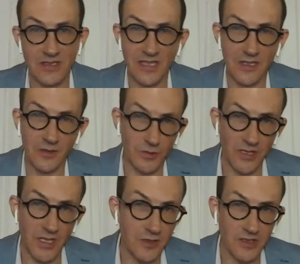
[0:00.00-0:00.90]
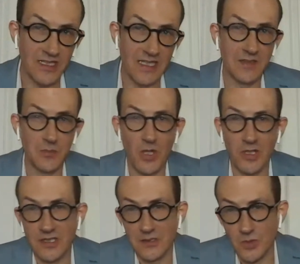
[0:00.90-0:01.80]
because they don't really understand the
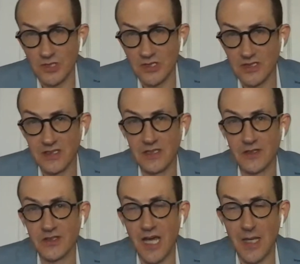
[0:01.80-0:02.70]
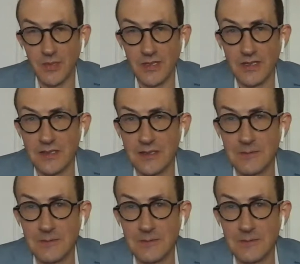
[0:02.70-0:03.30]
market in which the deal is happening.